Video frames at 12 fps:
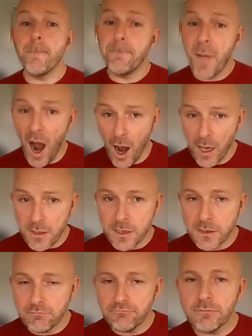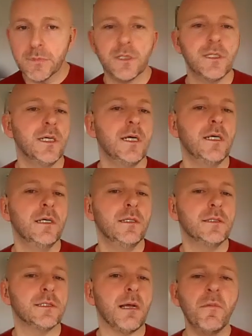But
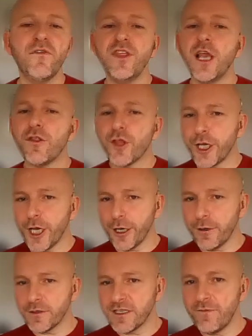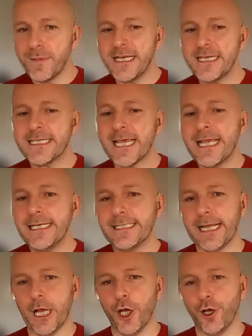some of the other girls have been
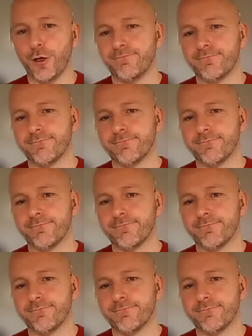teasing her.